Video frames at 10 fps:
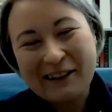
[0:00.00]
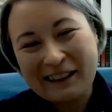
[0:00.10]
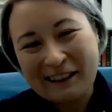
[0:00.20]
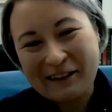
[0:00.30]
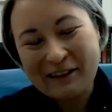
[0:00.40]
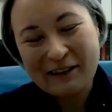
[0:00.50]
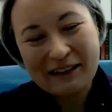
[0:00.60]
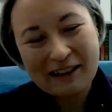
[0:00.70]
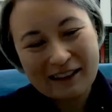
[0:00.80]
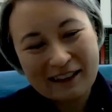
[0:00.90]
you know,
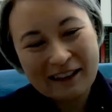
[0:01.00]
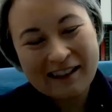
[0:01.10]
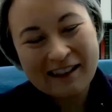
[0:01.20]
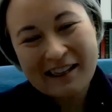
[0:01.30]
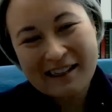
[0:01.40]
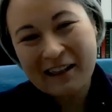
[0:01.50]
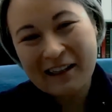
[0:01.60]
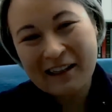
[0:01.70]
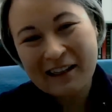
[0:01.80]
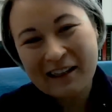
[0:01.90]
I guess that's another
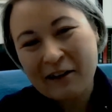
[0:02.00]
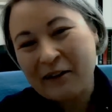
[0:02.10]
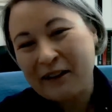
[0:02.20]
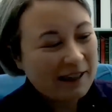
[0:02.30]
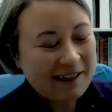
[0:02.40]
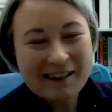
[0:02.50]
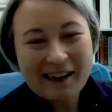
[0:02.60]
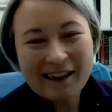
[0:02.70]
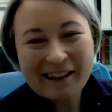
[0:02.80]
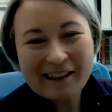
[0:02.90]
thing about being a NASA
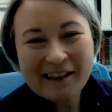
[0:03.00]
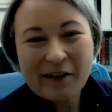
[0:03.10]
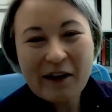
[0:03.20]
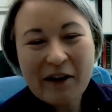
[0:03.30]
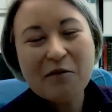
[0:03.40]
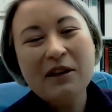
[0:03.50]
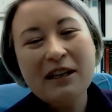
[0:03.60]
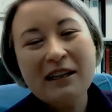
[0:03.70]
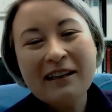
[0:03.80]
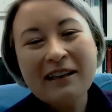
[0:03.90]
scientist. You have to
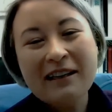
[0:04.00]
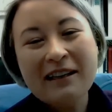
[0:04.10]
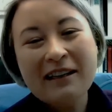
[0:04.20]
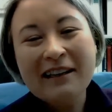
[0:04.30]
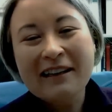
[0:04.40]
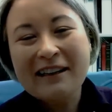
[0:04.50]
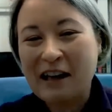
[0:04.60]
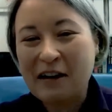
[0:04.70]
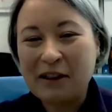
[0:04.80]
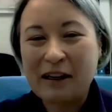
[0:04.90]

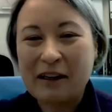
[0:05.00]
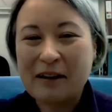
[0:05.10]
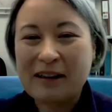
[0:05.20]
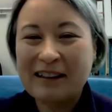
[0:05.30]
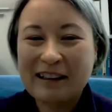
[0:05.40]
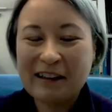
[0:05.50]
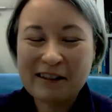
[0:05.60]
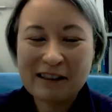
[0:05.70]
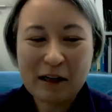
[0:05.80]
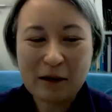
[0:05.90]
have a lot
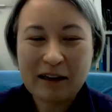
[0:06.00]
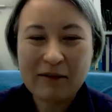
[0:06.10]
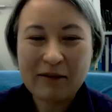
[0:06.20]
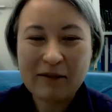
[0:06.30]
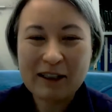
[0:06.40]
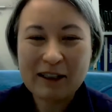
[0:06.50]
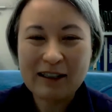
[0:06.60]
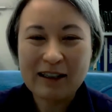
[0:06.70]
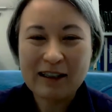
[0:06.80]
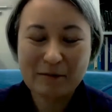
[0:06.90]
of
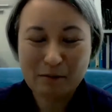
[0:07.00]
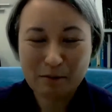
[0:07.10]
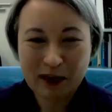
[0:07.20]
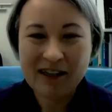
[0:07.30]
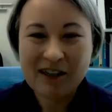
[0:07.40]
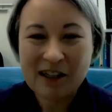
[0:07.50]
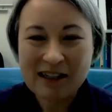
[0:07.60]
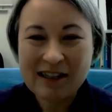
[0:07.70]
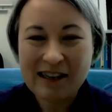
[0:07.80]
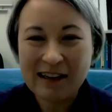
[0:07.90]

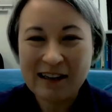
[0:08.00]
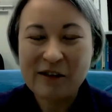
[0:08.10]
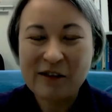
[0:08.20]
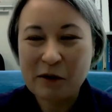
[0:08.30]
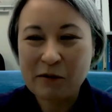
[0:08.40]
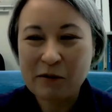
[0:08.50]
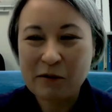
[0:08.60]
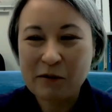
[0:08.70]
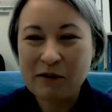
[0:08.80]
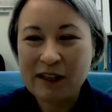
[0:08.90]
patience and sort of like
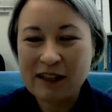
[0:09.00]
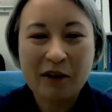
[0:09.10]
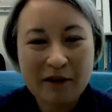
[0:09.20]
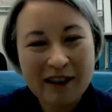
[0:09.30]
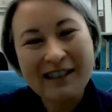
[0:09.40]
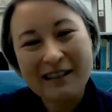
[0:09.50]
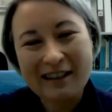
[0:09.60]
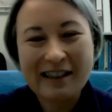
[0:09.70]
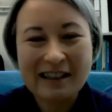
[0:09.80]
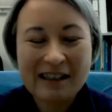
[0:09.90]
stick-to-itiveness,
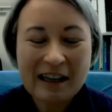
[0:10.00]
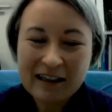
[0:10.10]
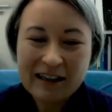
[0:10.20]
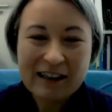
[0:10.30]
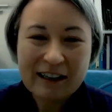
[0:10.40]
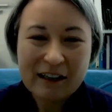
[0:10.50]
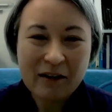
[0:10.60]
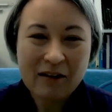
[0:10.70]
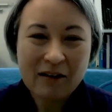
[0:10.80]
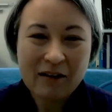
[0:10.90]
because, you
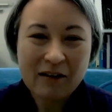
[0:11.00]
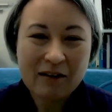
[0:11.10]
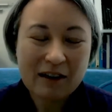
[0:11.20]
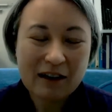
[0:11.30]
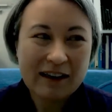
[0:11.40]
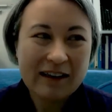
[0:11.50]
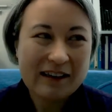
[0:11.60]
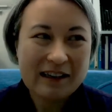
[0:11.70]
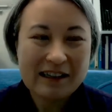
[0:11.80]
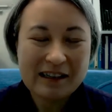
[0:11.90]
know,
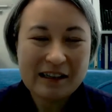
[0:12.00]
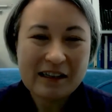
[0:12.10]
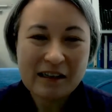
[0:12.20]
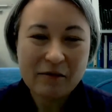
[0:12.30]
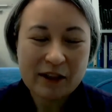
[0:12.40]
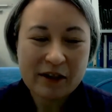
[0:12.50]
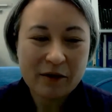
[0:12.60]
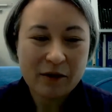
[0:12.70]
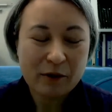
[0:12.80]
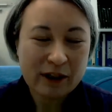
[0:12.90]
the stuff we do,
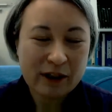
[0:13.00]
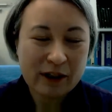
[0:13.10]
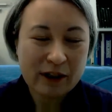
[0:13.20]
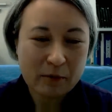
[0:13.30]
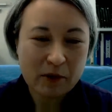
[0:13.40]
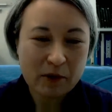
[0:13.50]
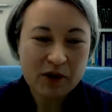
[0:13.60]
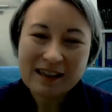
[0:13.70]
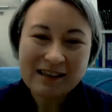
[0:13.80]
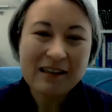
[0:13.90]
the really ambitious stuff, it
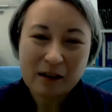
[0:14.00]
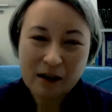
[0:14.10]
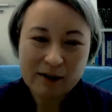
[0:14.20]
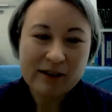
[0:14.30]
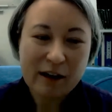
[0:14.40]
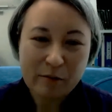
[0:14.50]
takes a long time.